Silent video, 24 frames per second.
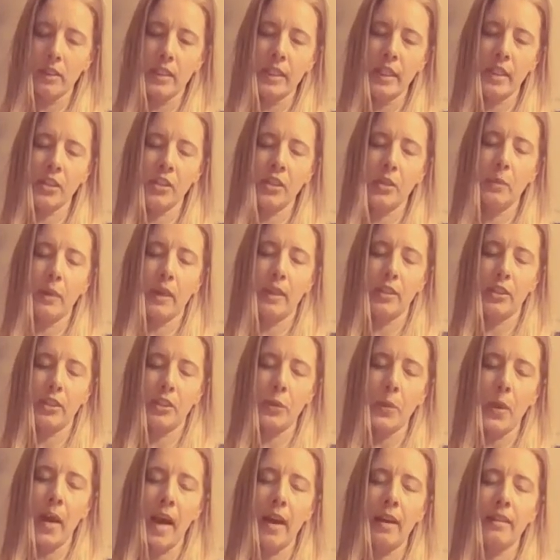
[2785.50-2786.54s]
Yeshua, do
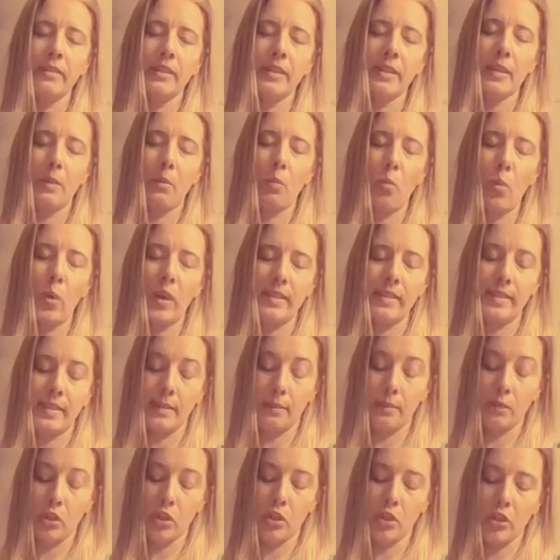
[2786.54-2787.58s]
you have some
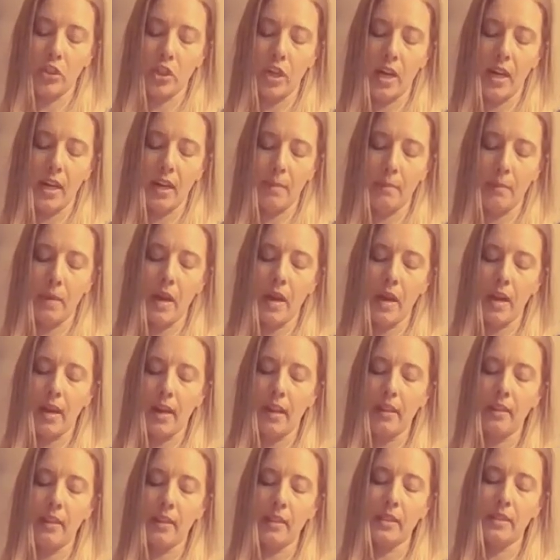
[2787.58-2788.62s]
wisdom to shine
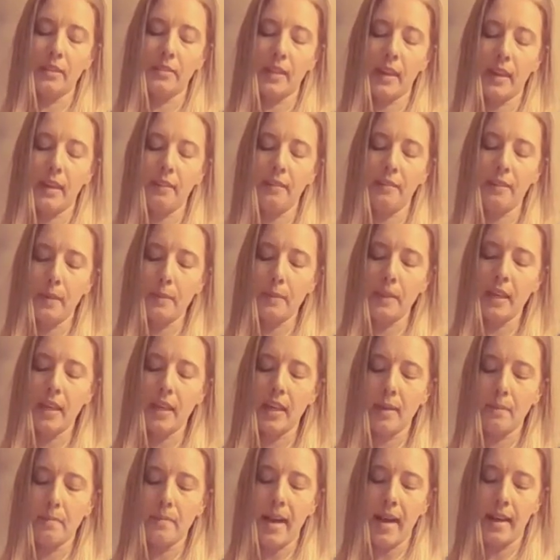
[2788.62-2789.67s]
upon the divine
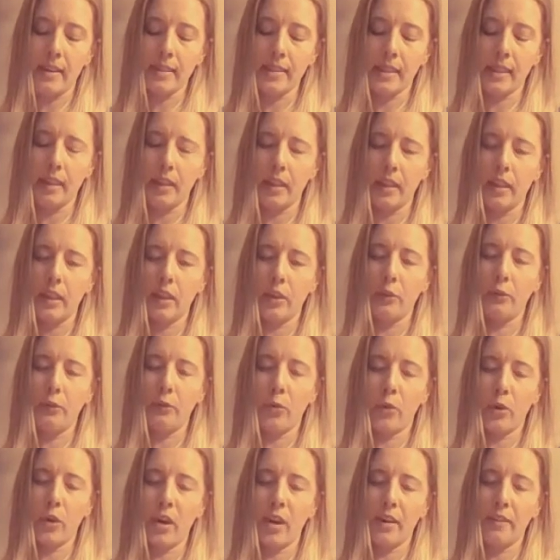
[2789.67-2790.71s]
feminine and masculine
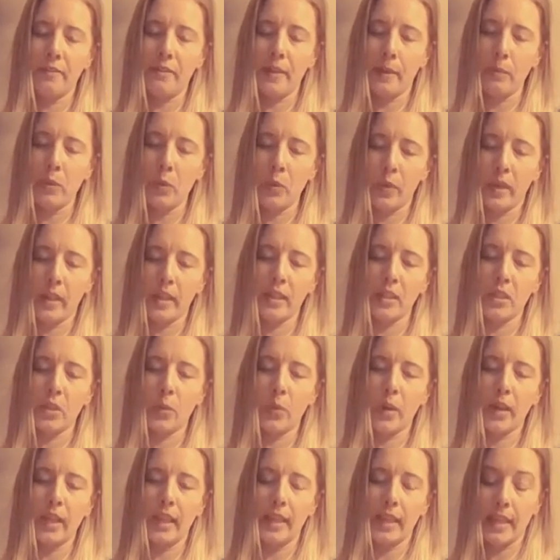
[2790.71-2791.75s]
for February
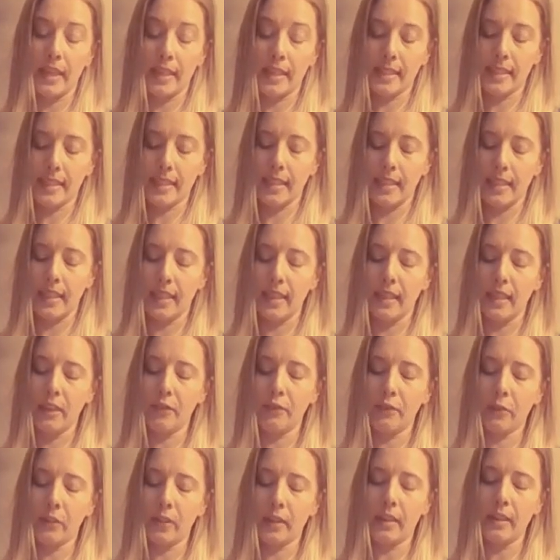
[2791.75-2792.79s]
2019
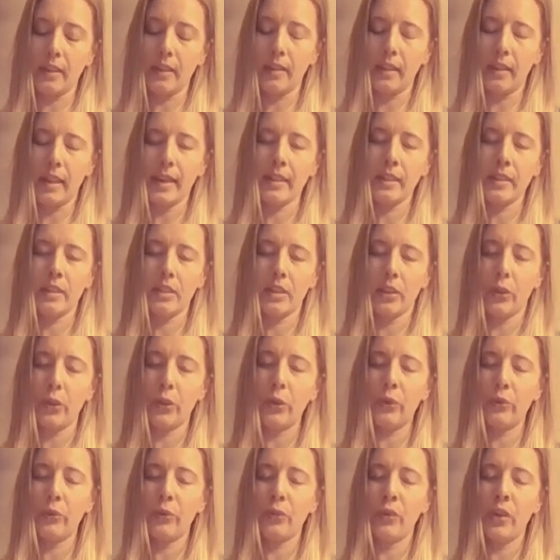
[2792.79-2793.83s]
for the
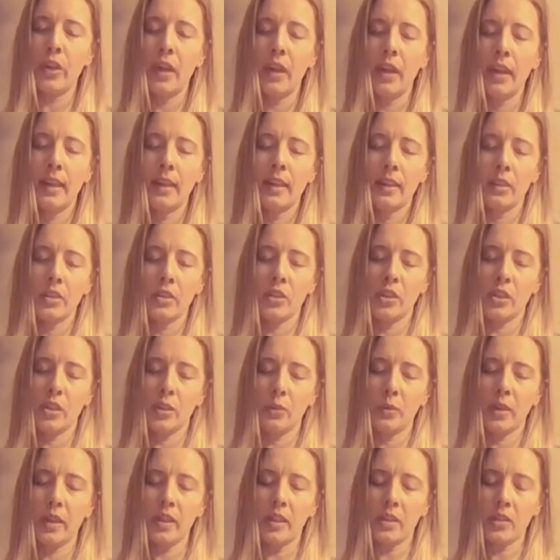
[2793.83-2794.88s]
collective?
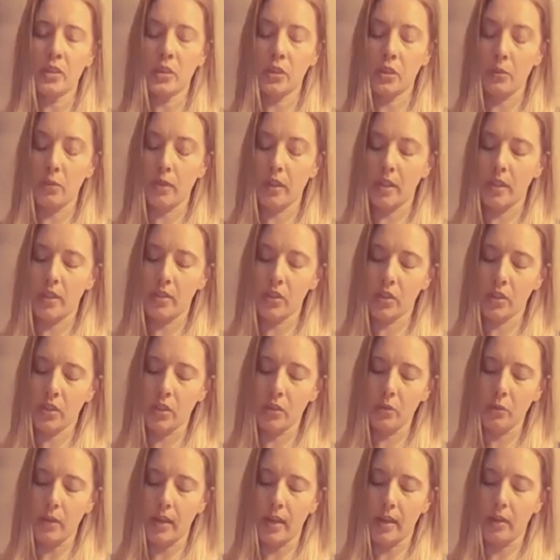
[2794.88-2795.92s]
Yeshua, Yeshua,
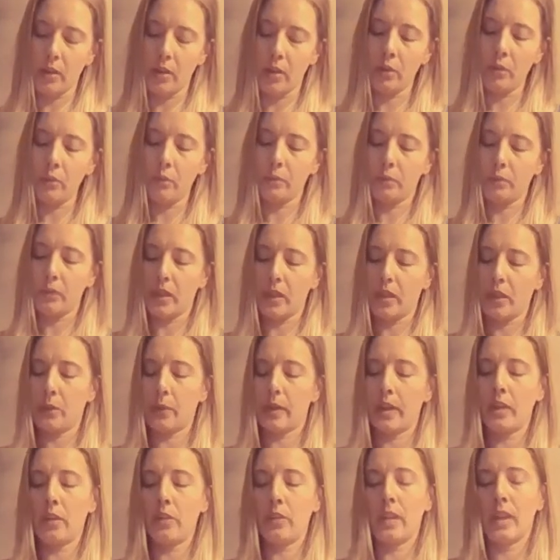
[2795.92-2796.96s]
Yeshua. Oh, here
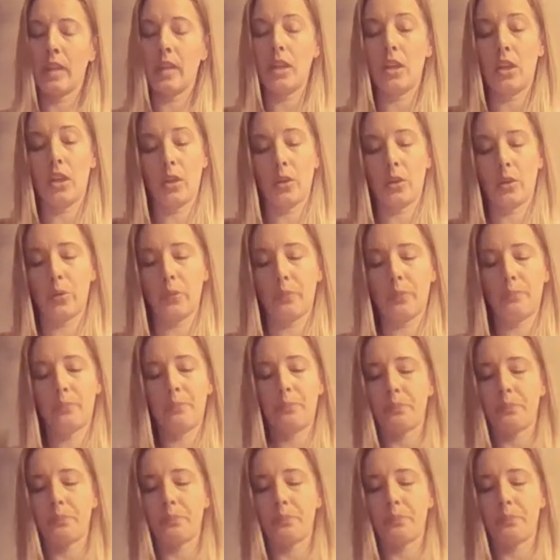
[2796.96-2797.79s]
we go. Thank you.